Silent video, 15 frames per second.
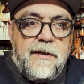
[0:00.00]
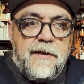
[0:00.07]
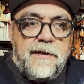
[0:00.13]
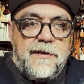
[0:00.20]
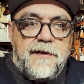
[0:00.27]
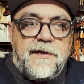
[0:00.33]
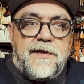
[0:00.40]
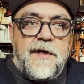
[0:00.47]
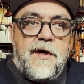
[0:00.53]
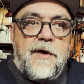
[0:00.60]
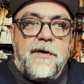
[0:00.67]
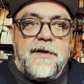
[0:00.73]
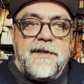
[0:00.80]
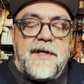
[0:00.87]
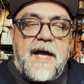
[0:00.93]

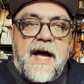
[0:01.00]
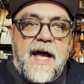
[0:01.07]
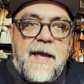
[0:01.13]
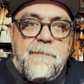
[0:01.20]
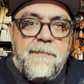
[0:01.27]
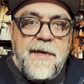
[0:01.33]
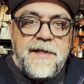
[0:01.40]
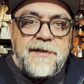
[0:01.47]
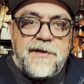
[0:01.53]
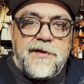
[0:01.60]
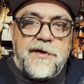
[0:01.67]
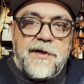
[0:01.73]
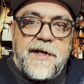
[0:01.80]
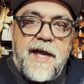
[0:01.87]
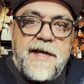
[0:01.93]
soaks I
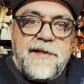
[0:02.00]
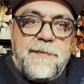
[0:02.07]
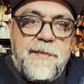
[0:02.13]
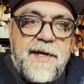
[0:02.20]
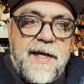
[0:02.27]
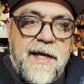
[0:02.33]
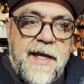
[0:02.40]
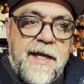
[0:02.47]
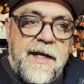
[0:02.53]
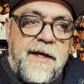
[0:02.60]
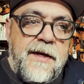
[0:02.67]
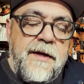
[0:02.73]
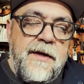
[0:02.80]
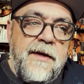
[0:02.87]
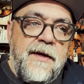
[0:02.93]
mistook as
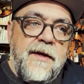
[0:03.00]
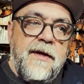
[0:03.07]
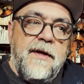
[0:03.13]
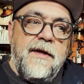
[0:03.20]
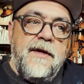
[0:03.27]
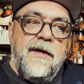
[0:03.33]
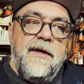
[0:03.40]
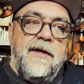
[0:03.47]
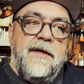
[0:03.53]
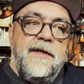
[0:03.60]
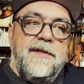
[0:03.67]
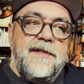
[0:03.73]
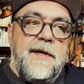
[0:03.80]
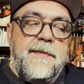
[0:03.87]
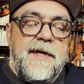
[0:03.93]
being
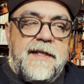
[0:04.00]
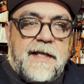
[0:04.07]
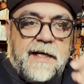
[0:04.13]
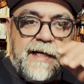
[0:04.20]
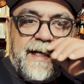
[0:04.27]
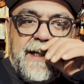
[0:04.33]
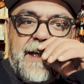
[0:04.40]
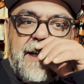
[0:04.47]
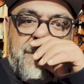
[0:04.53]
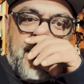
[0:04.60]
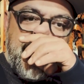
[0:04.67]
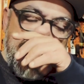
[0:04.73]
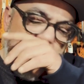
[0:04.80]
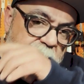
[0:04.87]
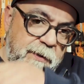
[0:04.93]
something that needed to be
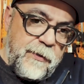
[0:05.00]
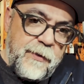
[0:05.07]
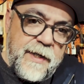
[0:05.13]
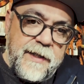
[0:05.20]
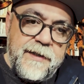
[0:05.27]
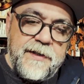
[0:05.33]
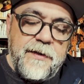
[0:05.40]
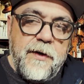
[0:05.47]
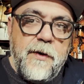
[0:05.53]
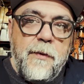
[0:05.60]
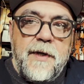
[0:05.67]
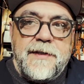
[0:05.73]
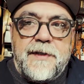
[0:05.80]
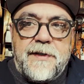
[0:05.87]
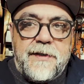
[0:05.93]
diluted, so it
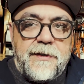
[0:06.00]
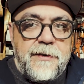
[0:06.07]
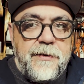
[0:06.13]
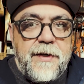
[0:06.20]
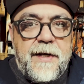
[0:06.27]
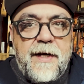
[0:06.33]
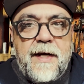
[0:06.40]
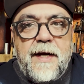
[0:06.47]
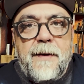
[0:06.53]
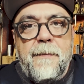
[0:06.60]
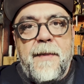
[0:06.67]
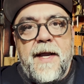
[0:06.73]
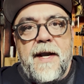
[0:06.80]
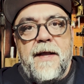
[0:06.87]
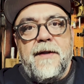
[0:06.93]
wasn't diluted, and it
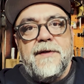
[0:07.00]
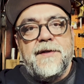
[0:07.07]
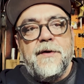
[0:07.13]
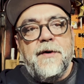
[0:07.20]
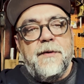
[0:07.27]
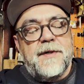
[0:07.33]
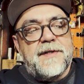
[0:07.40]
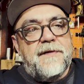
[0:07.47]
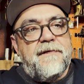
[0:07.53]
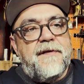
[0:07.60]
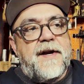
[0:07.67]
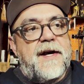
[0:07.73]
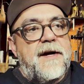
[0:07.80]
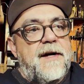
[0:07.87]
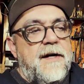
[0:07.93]
made it so it wasn't
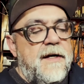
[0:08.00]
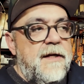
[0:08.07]
fair.